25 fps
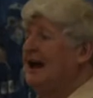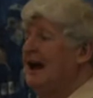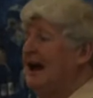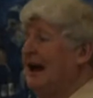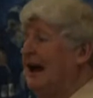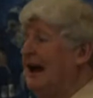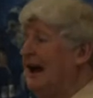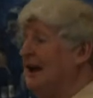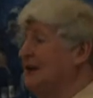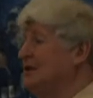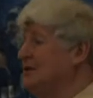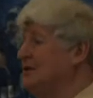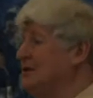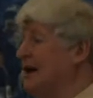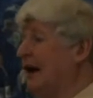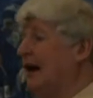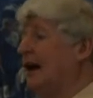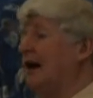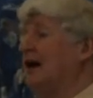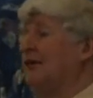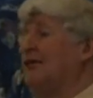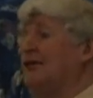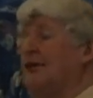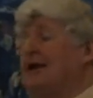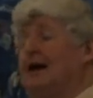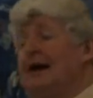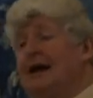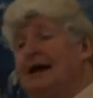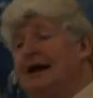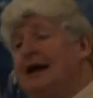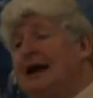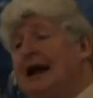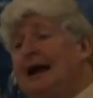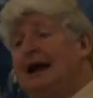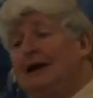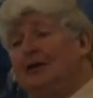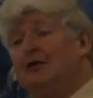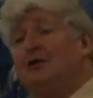And I think,
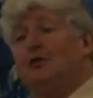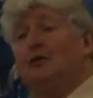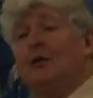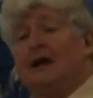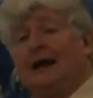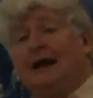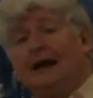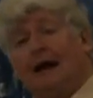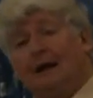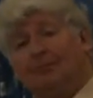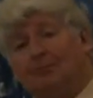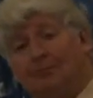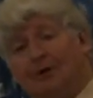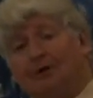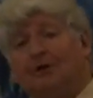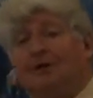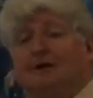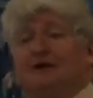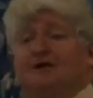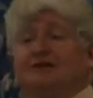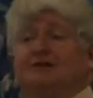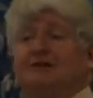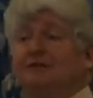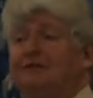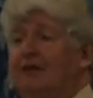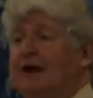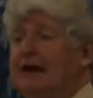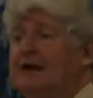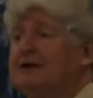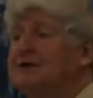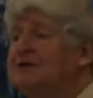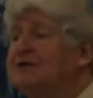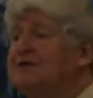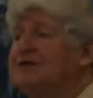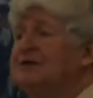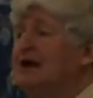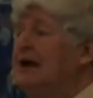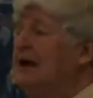again, we come to these
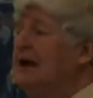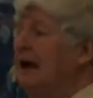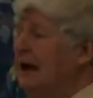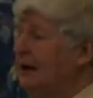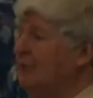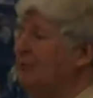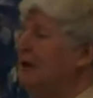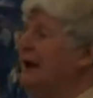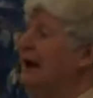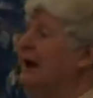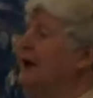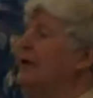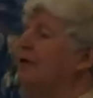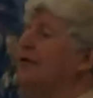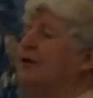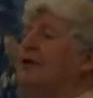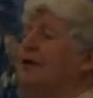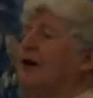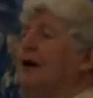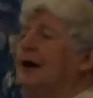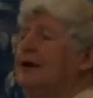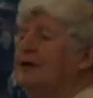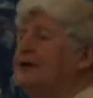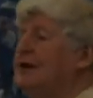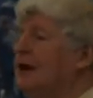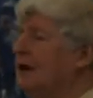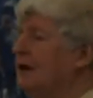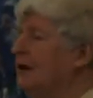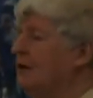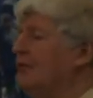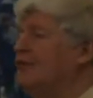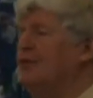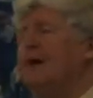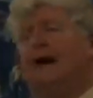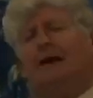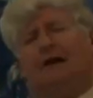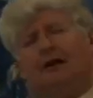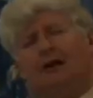events and we hear an idea,
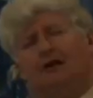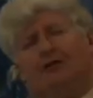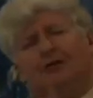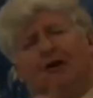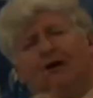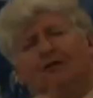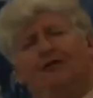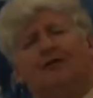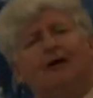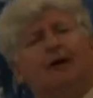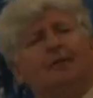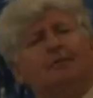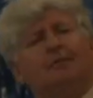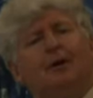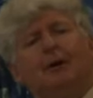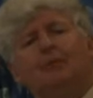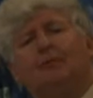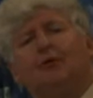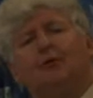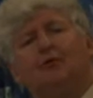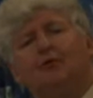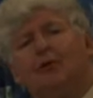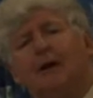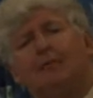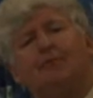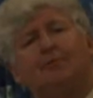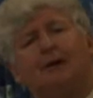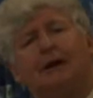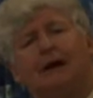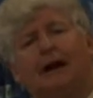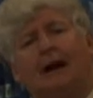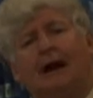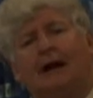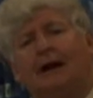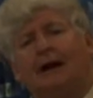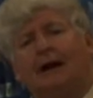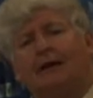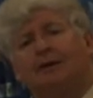and rarely do I find people
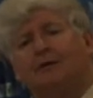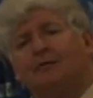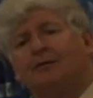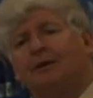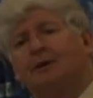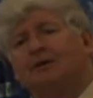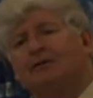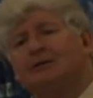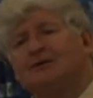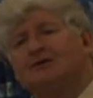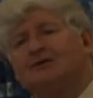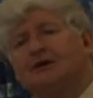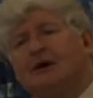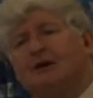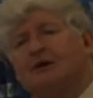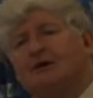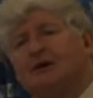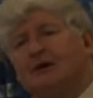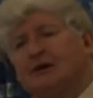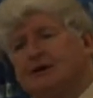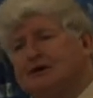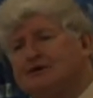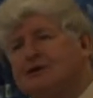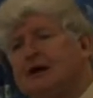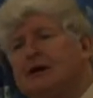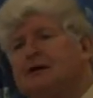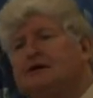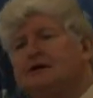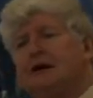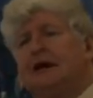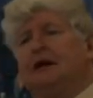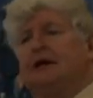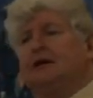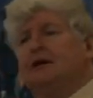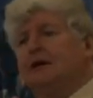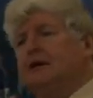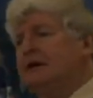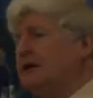replicate other people's ideas. They
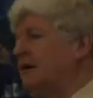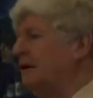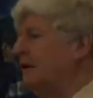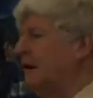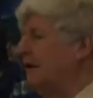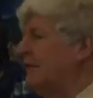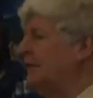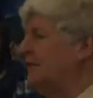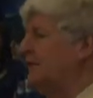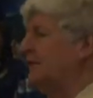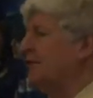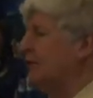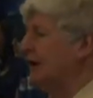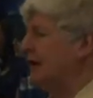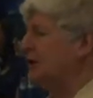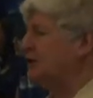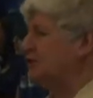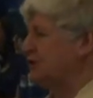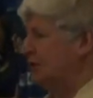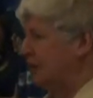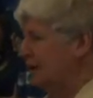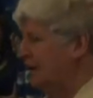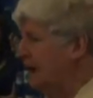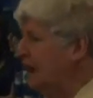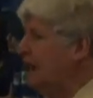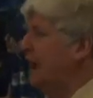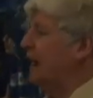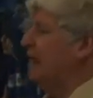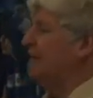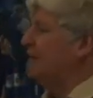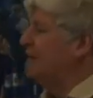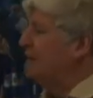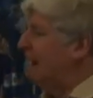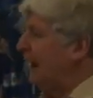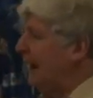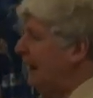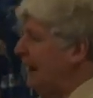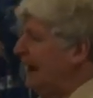take it in another direction.
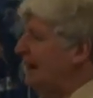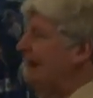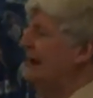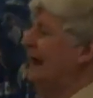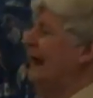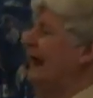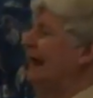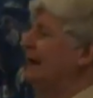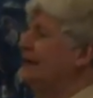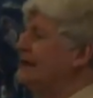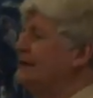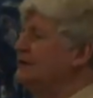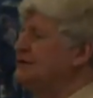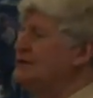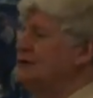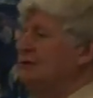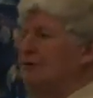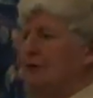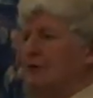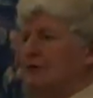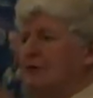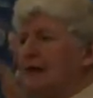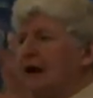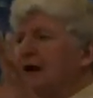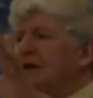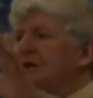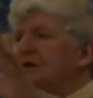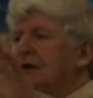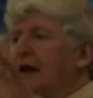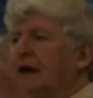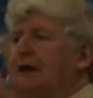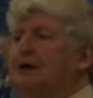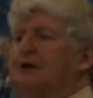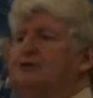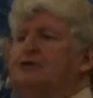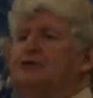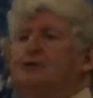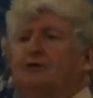They add colour to it. They
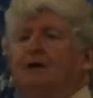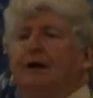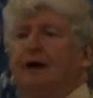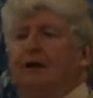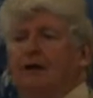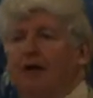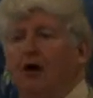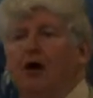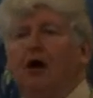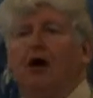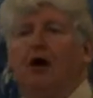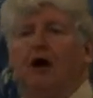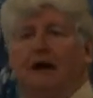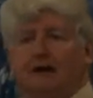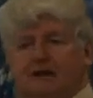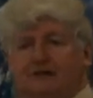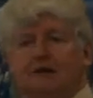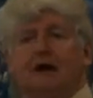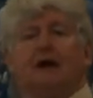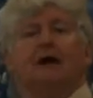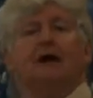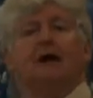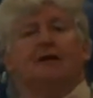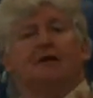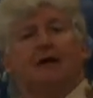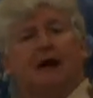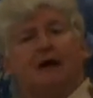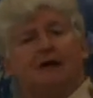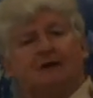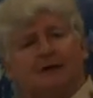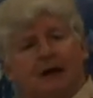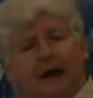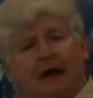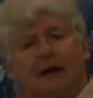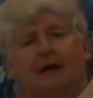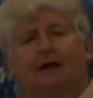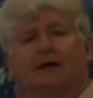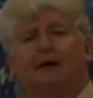take it to another height. They
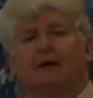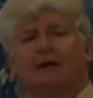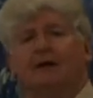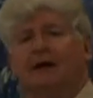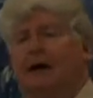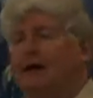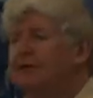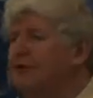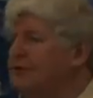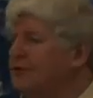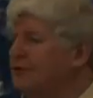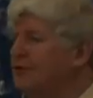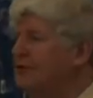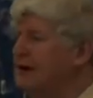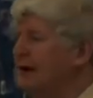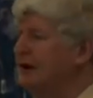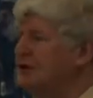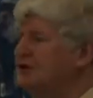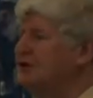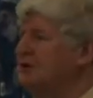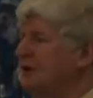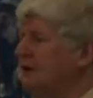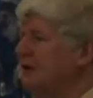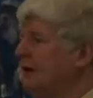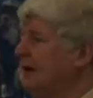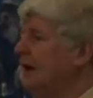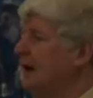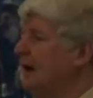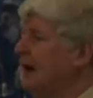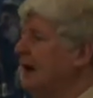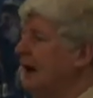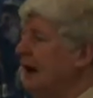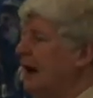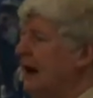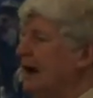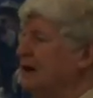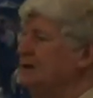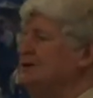take it in another direction.
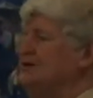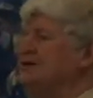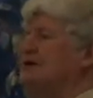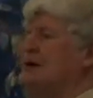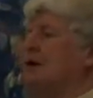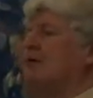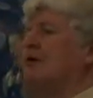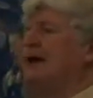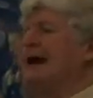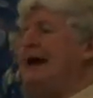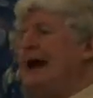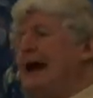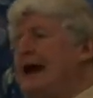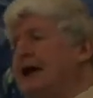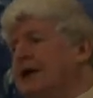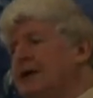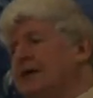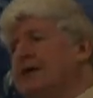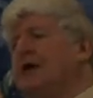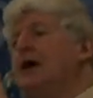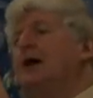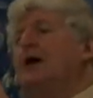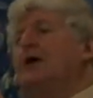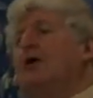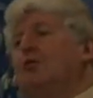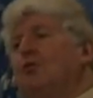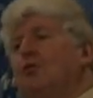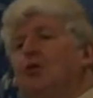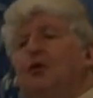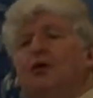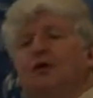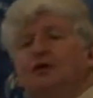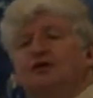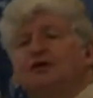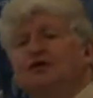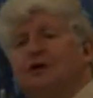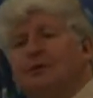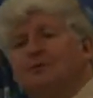And so again,
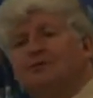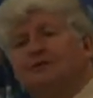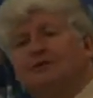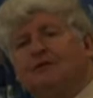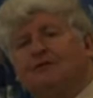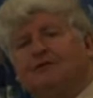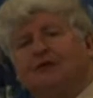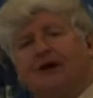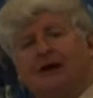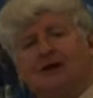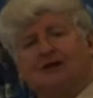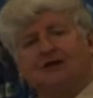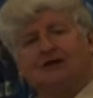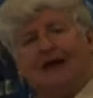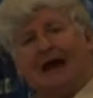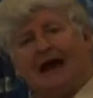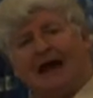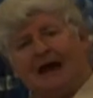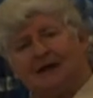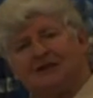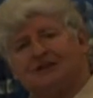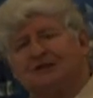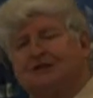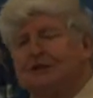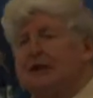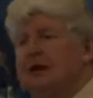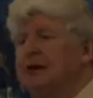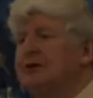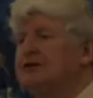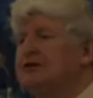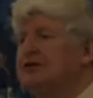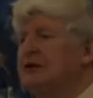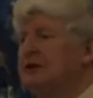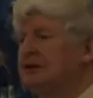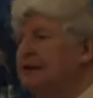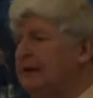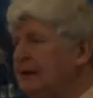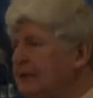workshops are fantastic
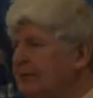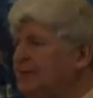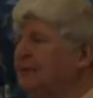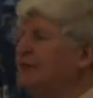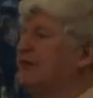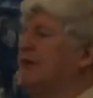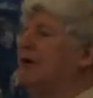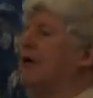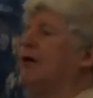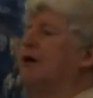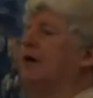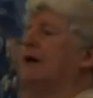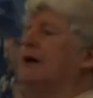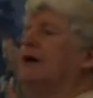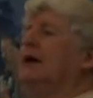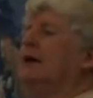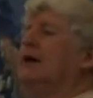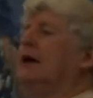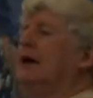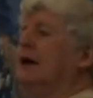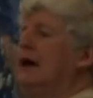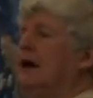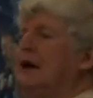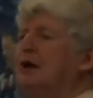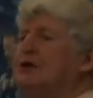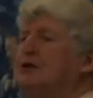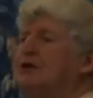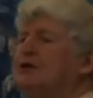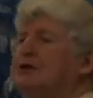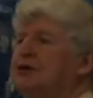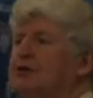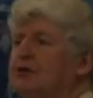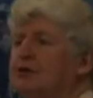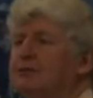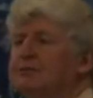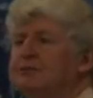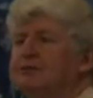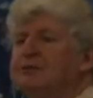to leapfrog in
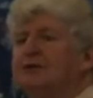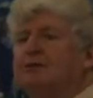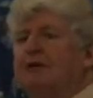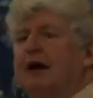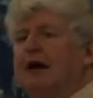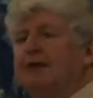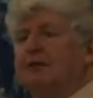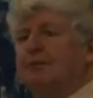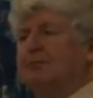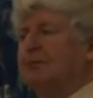terms of other